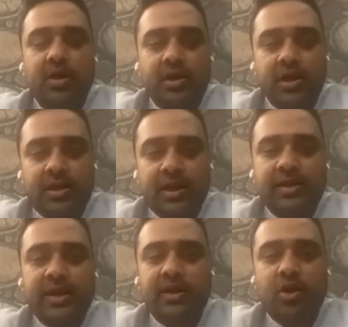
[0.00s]
the thing
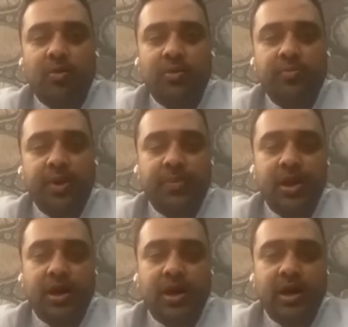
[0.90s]
that common people
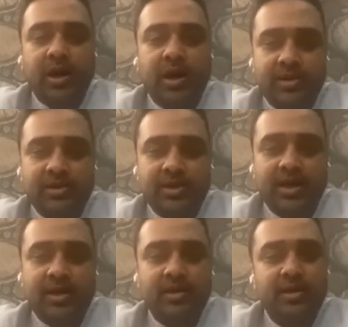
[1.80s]
can't
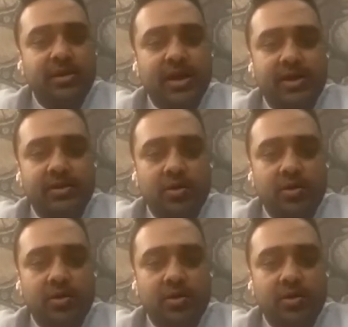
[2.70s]
understand, that is